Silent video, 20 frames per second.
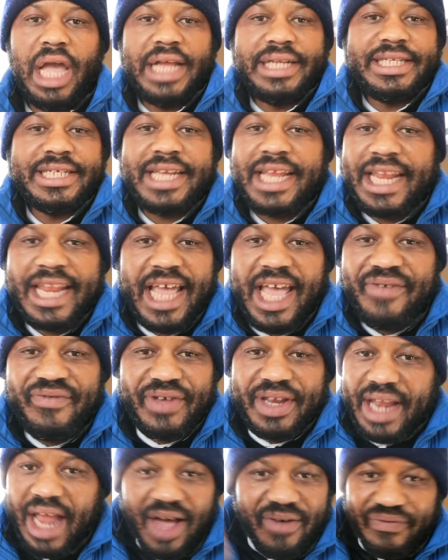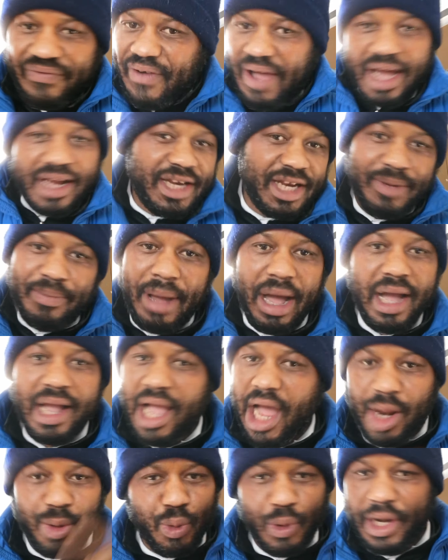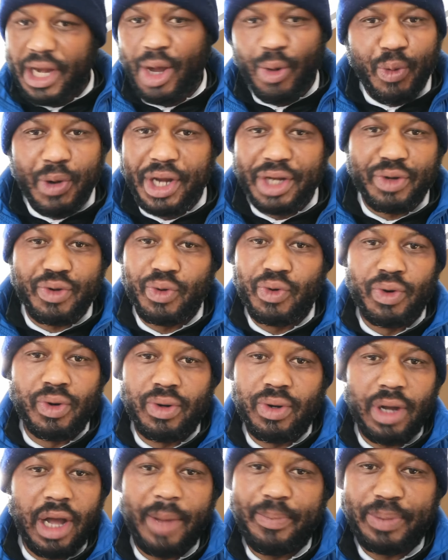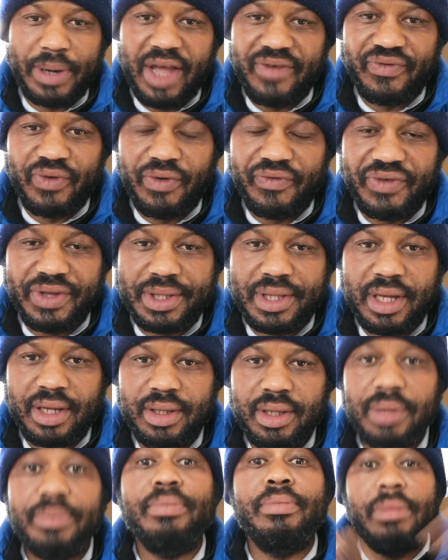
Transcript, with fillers: I didn't have enough fund in my account when I went to apply for visa.